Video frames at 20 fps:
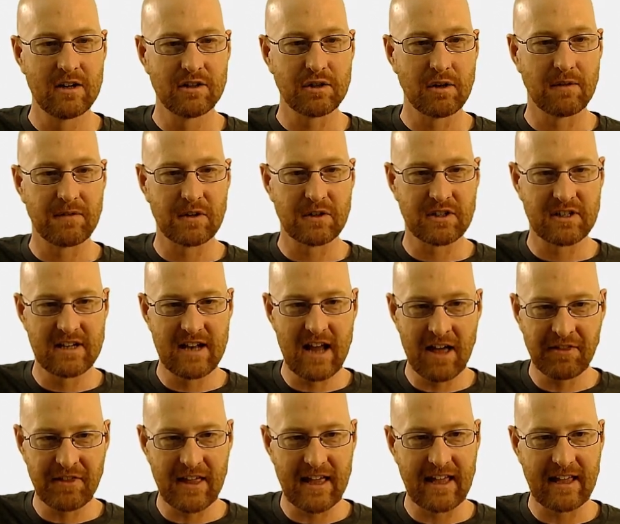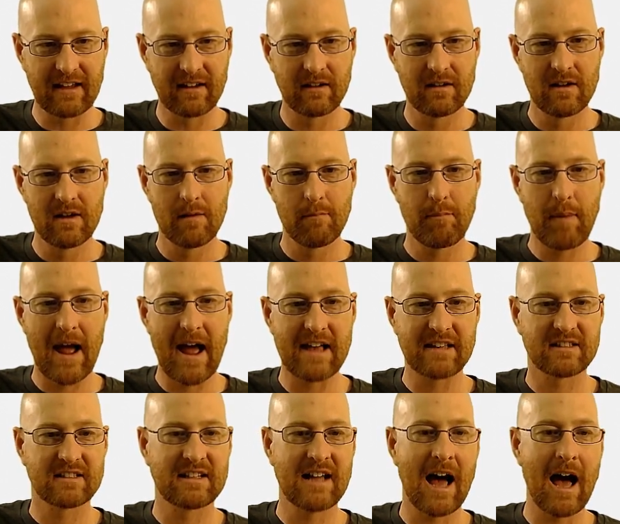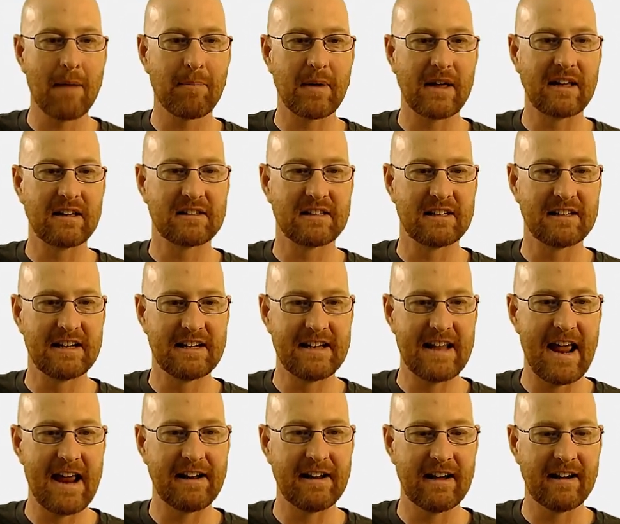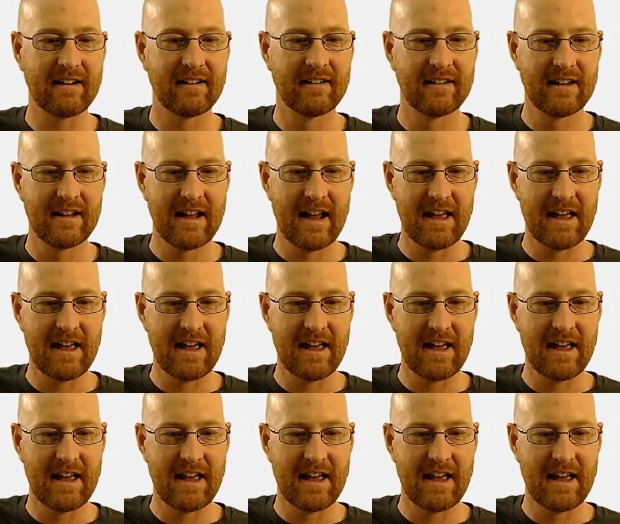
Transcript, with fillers: So if there's nothing, pass toppings into data.